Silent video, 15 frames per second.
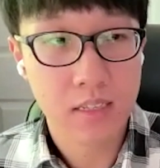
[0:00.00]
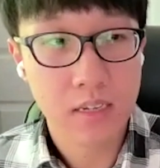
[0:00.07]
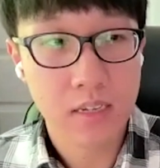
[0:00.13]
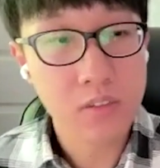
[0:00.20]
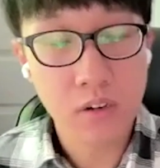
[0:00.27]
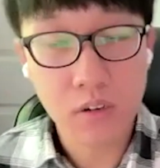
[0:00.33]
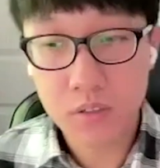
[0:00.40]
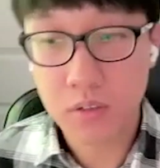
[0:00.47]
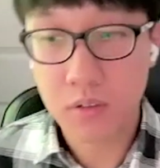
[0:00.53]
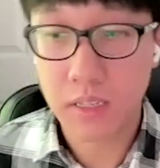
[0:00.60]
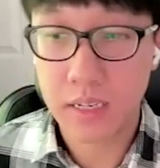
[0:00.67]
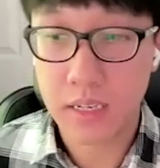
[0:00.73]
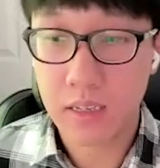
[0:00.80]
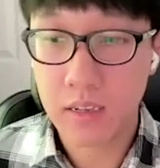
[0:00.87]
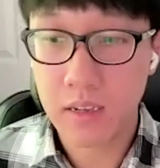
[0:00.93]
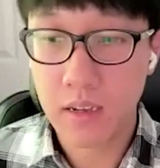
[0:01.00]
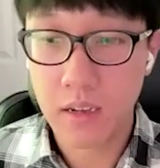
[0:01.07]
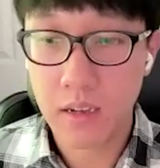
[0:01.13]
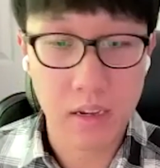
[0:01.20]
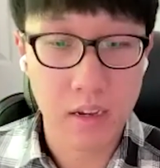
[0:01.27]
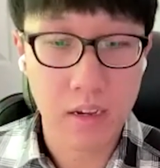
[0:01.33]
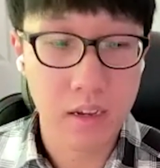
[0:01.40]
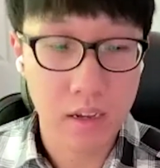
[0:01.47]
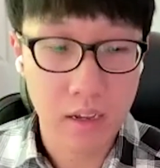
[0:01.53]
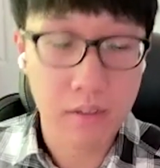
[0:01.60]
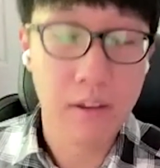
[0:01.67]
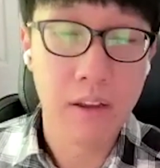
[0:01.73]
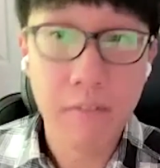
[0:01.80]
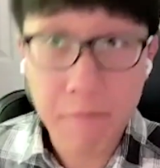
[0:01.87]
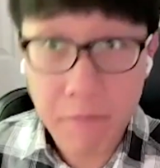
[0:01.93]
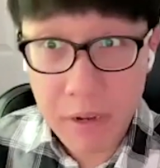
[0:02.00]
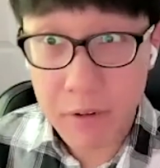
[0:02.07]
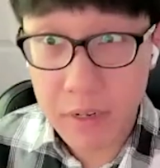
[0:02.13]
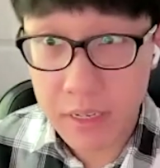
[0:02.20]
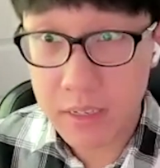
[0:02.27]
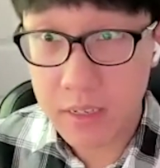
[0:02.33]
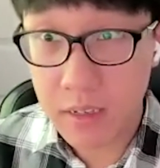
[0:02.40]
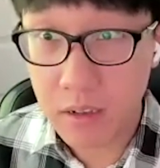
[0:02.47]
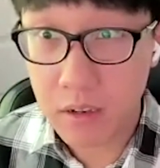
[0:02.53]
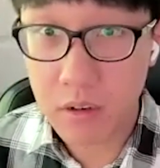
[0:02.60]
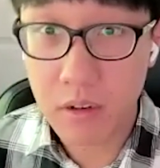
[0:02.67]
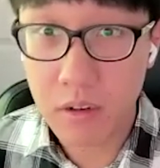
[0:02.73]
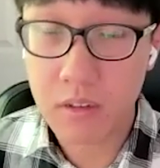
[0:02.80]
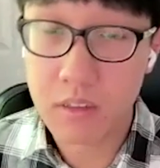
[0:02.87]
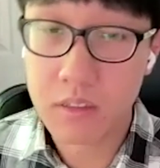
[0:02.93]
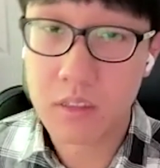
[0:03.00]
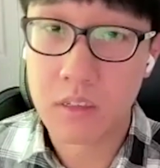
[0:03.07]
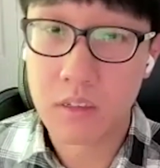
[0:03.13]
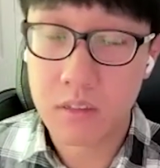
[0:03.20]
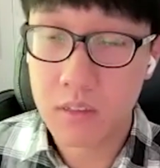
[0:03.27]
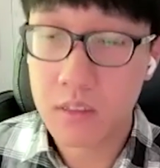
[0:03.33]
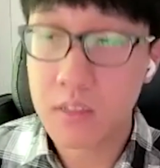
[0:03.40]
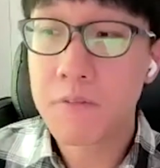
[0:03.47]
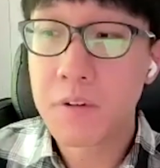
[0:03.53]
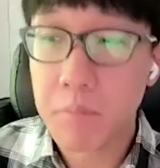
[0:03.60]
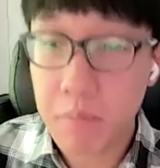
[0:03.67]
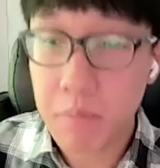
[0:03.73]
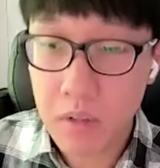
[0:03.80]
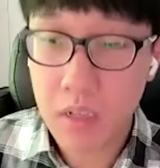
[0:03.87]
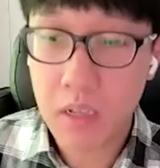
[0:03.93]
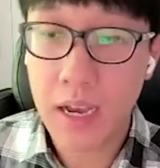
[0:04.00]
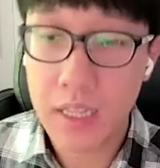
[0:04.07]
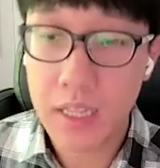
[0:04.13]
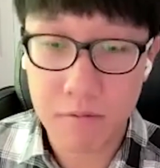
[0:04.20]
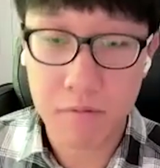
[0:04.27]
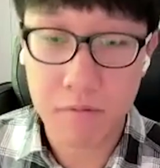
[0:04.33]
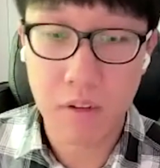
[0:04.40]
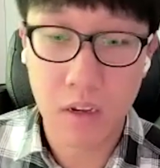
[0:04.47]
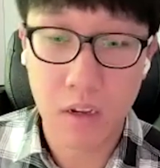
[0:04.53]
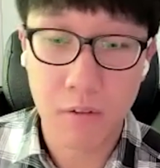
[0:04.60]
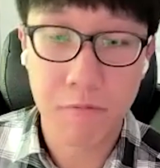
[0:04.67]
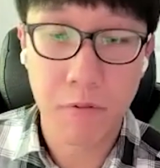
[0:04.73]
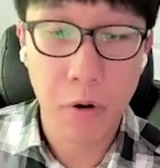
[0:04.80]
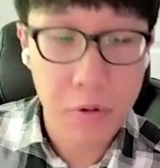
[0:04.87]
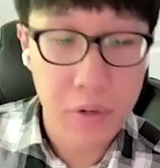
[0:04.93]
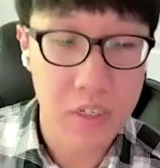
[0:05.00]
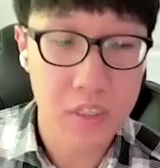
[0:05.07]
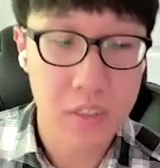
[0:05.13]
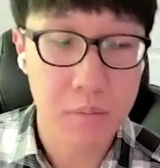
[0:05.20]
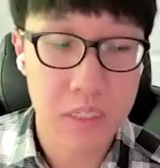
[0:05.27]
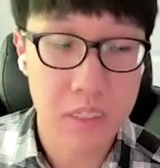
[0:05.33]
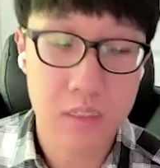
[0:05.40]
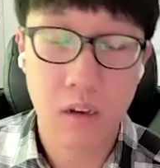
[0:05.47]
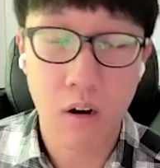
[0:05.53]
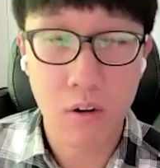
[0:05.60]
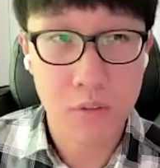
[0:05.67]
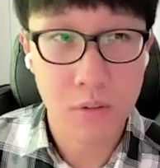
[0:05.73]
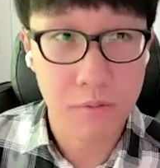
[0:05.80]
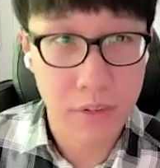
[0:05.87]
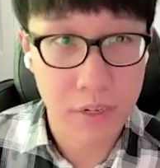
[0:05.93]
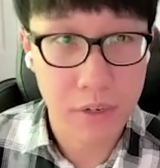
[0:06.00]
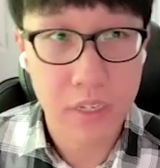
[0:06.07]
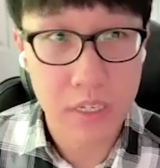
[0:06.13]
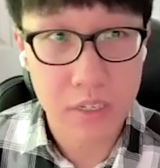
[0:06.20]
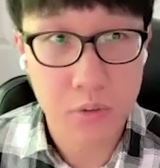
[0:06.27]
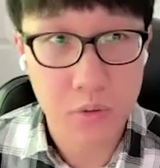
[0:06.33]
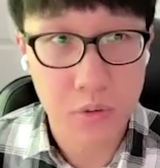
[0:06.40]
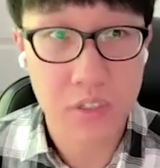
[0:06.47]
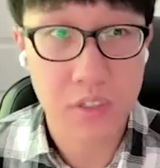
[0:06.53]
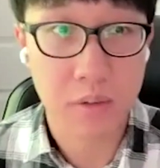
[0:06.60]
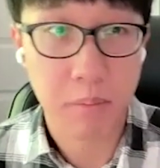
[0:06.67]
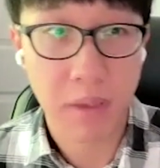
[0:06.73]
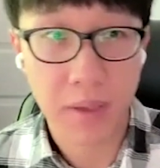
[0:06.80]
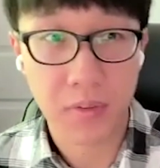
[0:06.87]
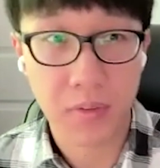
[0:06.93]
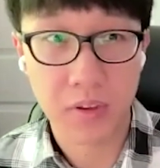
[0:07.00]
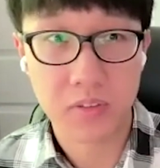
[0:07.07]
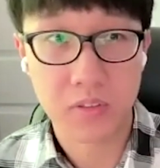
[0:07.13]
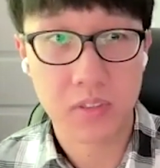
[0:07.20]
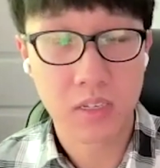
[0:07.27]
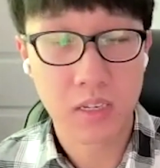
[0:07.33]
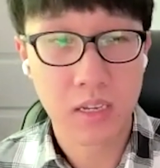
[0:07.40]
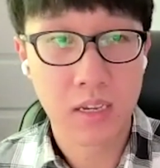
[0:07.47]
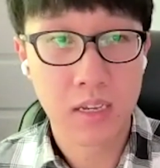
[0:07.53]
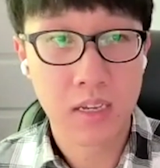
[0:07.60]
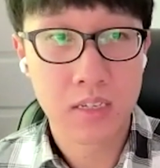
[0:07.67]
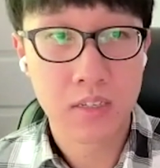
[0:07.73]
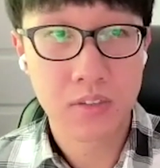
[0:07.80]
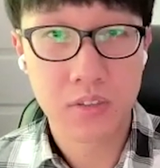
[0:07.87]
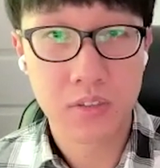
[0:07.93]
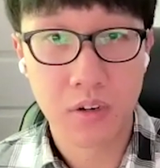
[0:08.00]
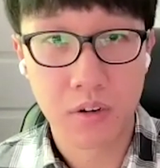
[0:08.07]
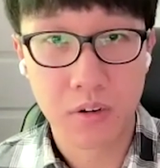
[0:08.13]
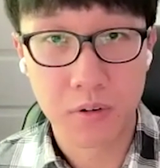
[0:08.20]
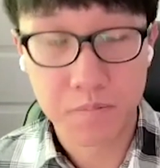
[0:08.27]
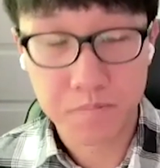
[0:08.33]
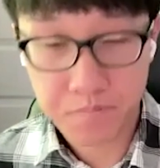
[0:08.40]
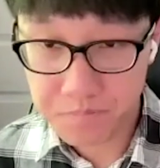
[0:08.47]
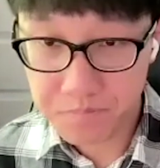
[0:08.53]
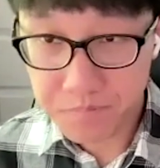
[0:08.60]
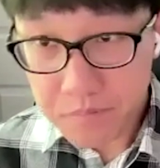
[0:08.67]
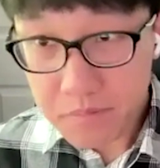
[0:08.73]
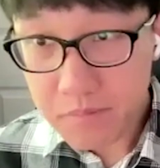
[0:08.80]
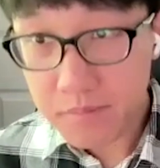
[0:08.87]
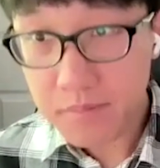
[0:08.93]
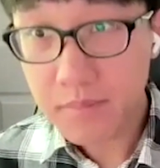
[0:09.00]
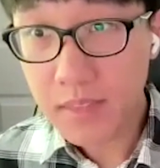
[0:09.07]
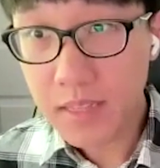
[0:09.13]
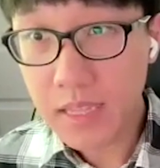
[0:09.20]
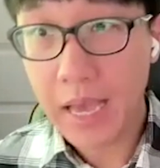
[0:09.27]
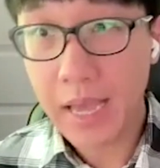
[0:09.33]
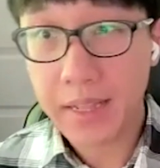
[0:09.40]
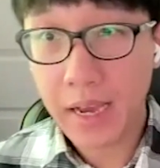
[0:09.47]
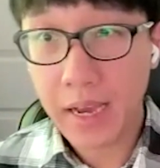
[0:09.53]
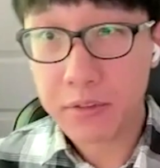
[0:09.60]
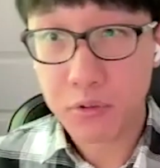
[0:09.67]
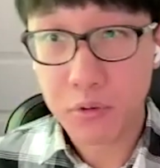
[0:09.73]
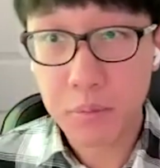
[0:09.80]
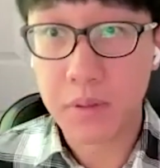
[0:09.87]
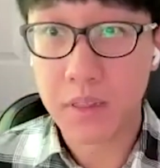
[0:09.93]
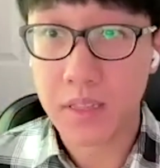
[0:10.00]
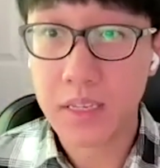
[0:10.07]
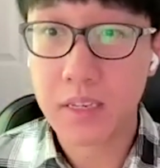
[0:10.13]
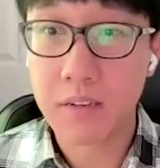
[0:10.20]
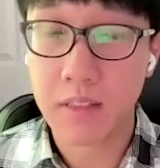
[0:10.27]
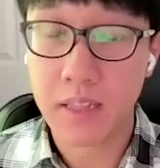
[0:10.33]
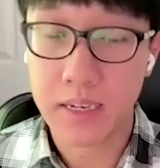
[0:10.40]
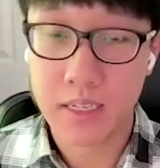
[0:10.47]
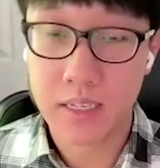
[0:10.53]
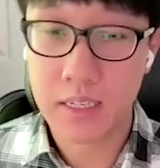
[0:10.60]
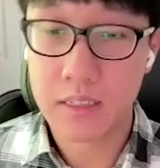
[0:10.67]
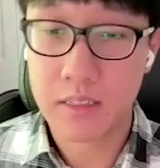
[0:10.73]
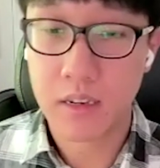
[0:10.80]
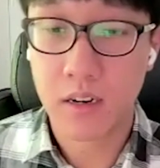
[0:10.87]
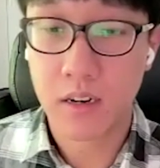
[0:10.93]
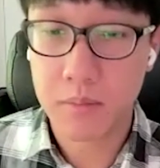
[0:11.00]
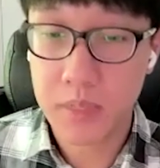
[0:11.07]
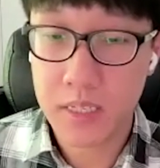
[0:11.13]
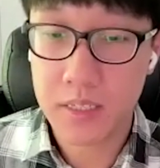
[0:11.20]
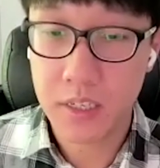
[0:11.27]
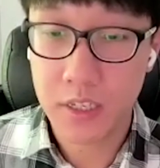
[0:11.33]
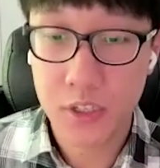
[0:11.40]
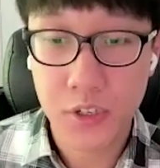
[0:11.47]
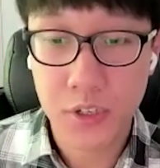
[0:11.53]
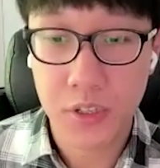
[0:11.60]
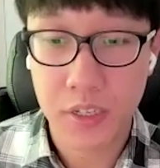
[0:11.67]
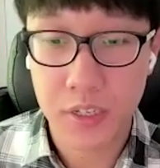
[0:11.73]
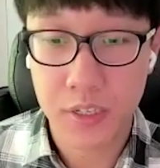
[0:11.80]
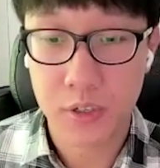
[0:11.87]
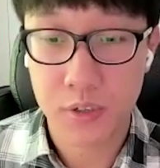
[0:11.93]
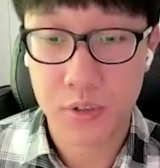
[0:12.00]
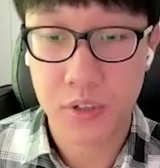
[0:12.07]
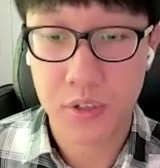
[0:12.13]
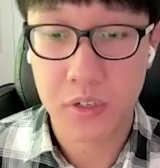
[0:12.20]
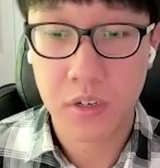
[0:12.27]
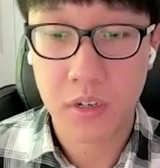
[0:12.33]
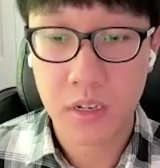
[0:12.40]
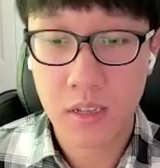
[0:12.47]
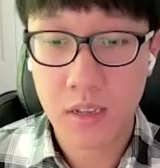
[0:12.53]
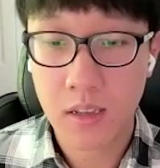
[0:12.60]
That's also like it's a different kind of focus, but it's also very interesting methods. So, and I do believe like in harmonization literature,